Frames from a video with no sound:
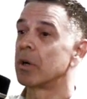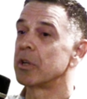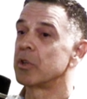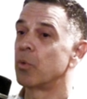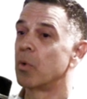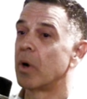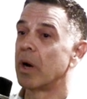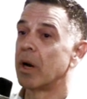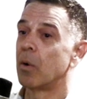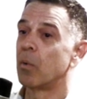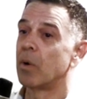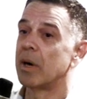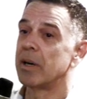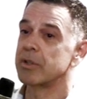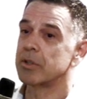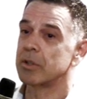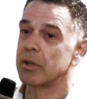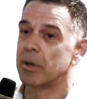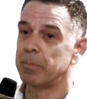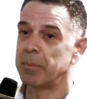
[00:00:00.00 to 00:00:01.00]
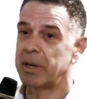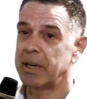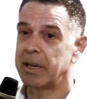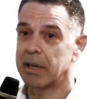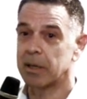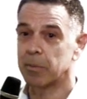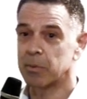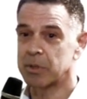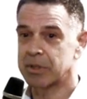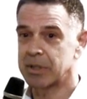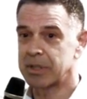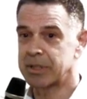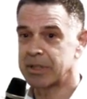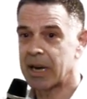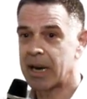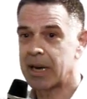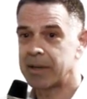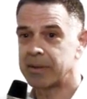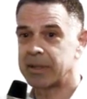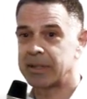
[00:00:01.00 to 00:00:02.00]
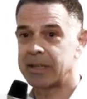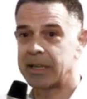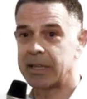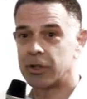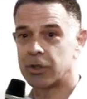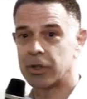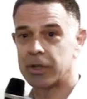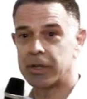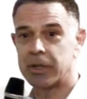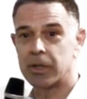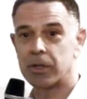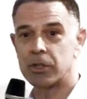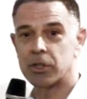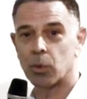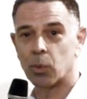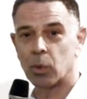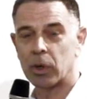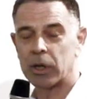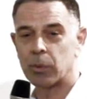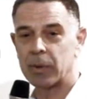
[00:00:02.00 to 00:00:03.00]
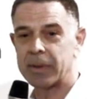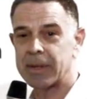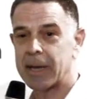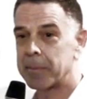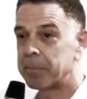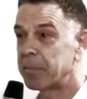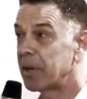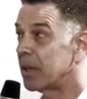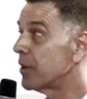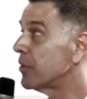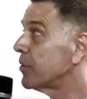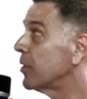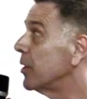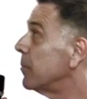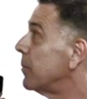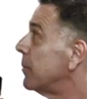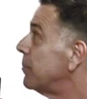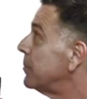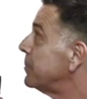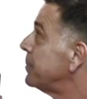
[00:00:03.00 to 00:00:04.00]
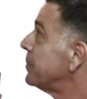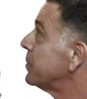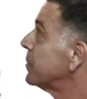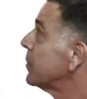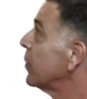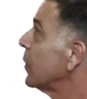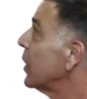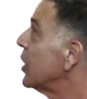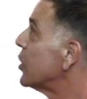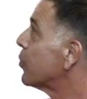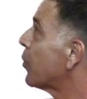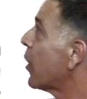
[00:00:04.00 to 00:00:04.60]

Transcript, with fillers: are to ayahuasca, meaning it was designed and engineered to work with that medicine. It's